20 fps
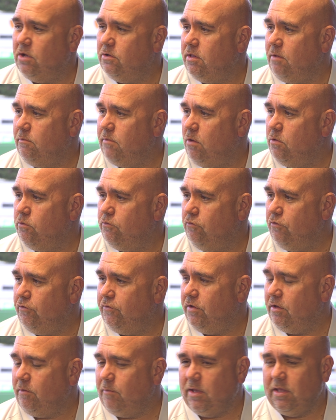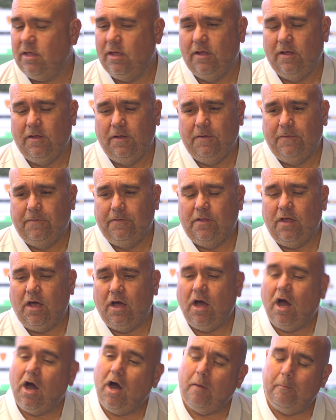Some of those crosses. I mean,
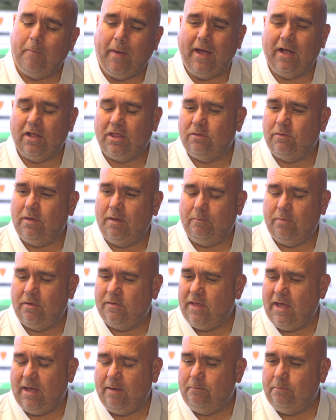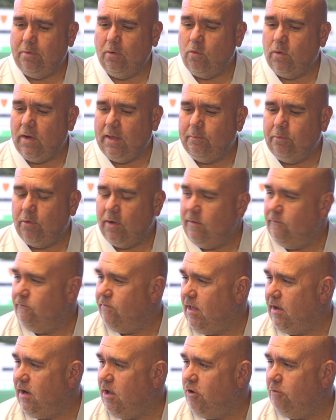I hark back to it, but that ball he put in
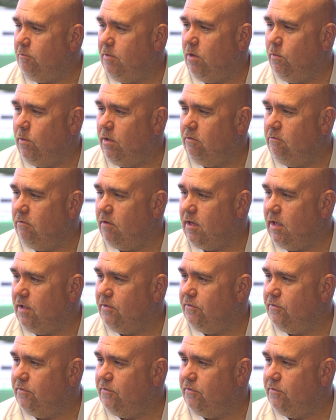for that last-minute winner